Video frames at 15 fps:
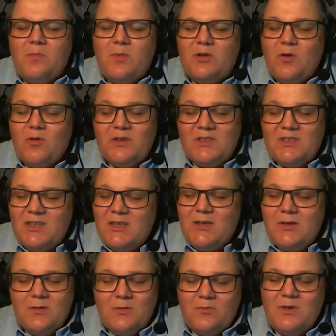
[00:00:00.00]
But
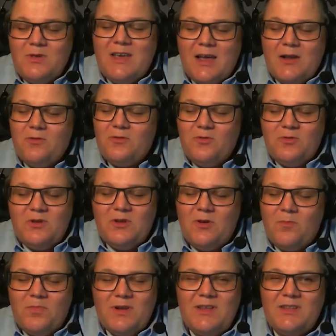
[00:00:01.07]
honestly, we cannot do the
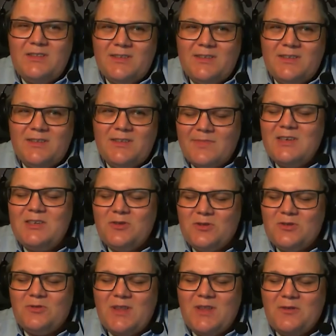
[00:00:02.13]
complete
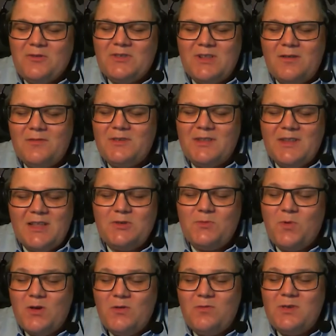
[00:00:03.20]
research on that ourselves. And that's
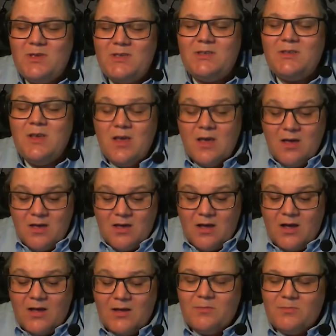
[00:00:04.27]
why we
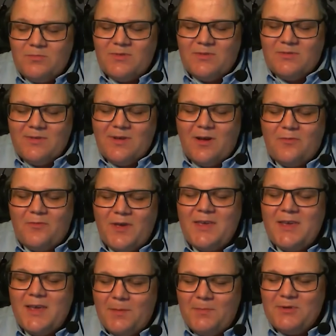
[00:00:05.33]
are
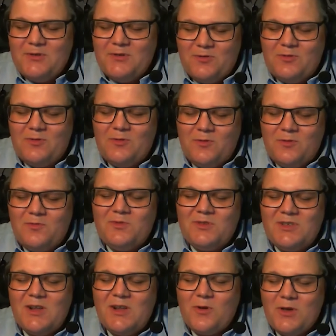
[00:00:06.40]
very happy to
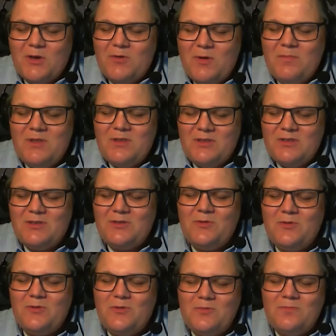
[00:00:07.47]
sell our equipment
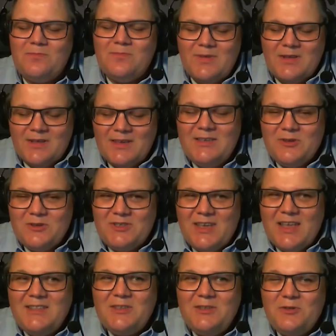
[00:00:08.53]
to research
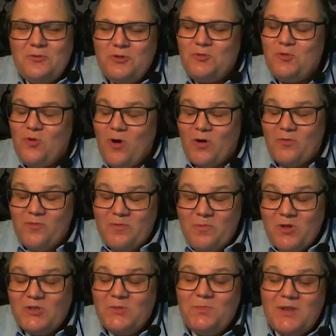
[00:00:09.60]
institutes who are
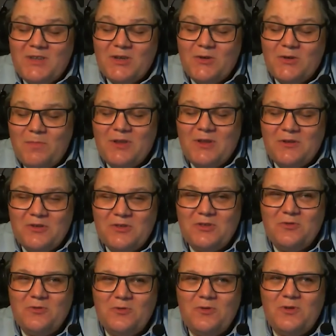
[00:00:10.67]
much better equipped than us
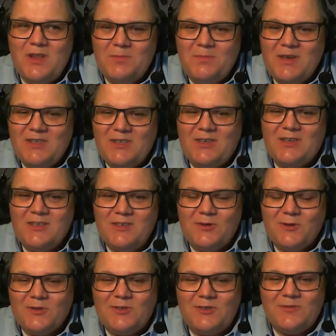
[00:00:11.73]
to do that basic
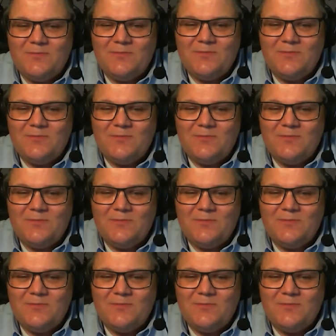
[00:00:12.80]
research.